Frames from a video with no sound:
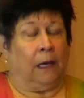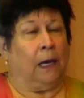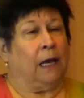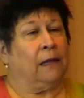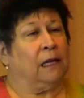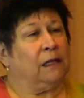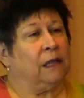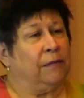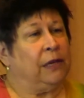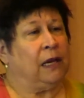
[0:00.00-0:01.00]
And then
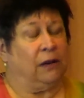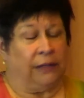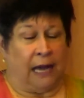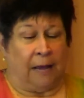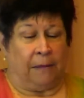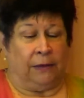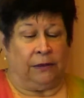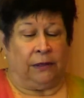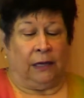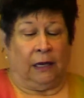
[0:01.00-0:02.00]
something else
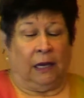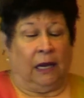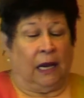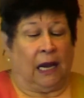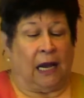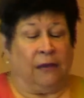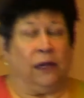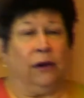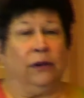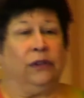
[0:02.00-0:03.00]
happens, and there is